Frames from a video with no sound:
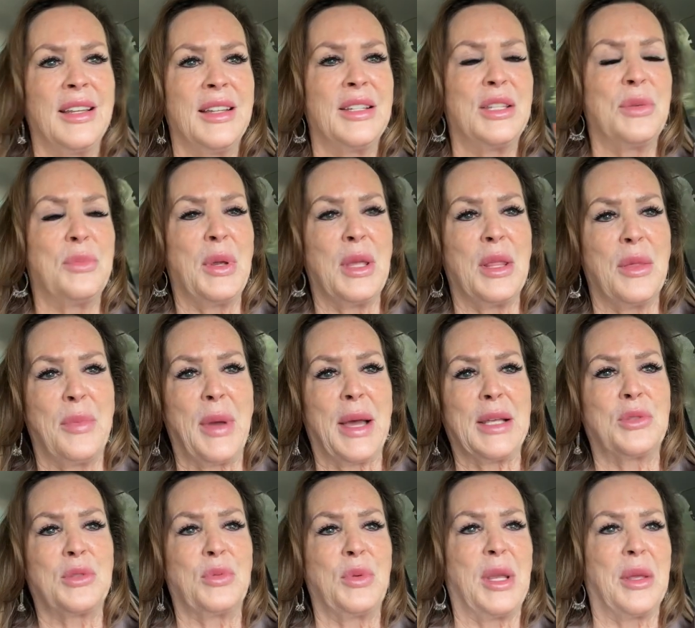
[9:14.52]
to be the
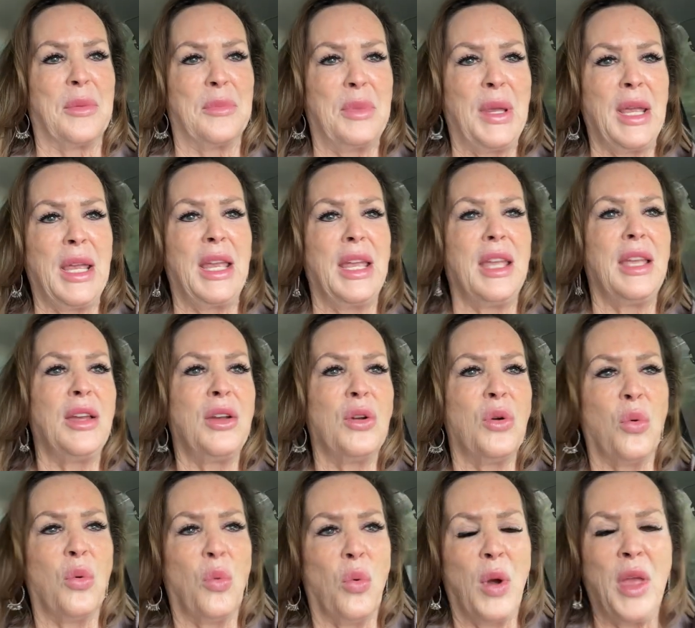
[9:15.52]
best we can be
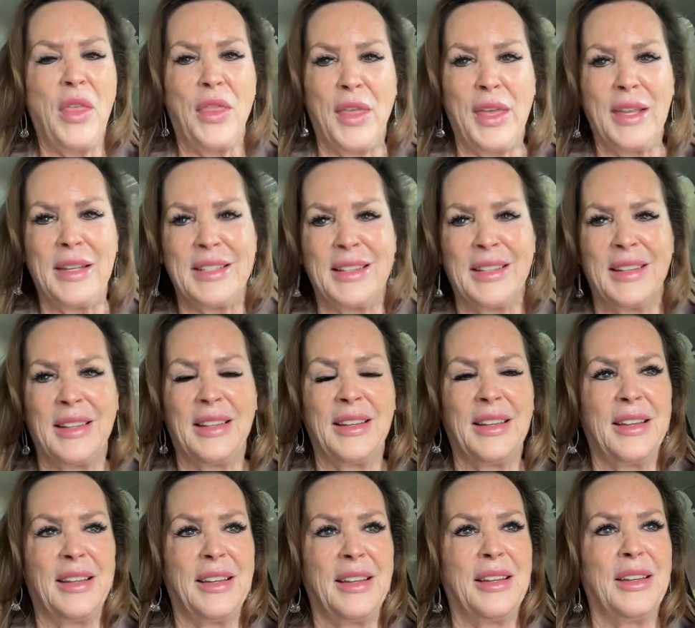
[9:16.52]
with it
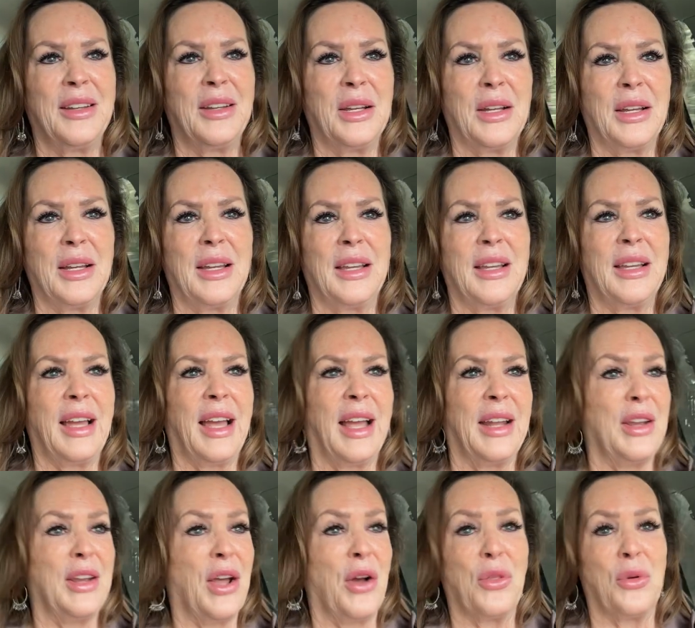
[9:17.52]

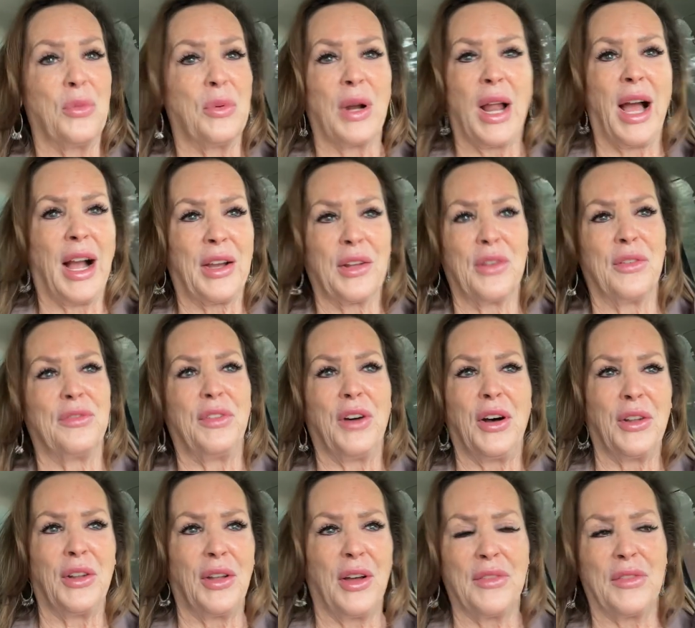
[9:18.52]
and know that we're not going to
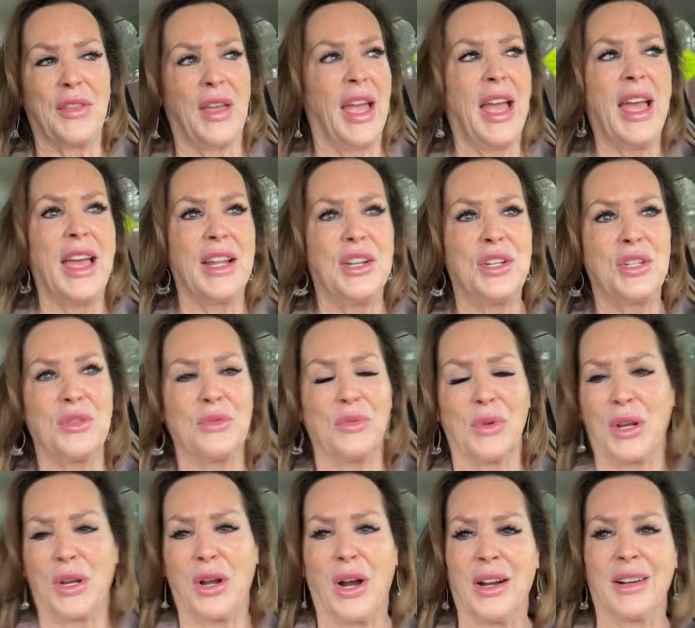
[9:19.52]
fall off the edge
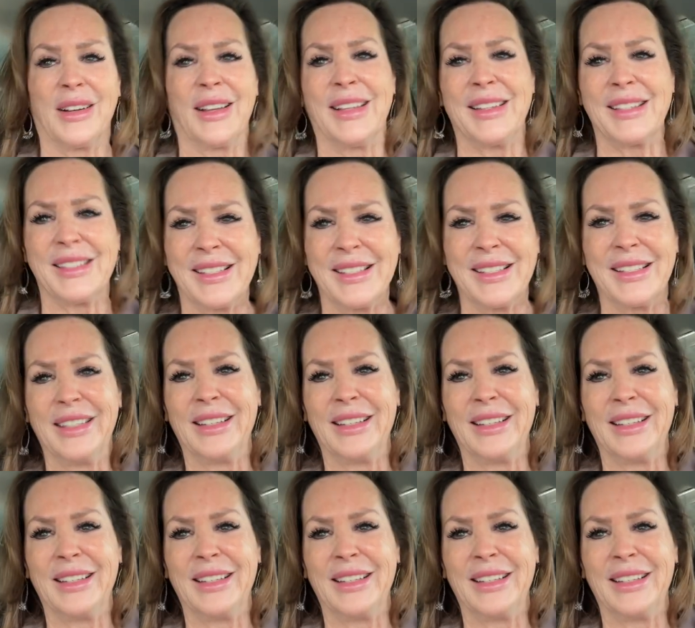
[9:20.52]
regardless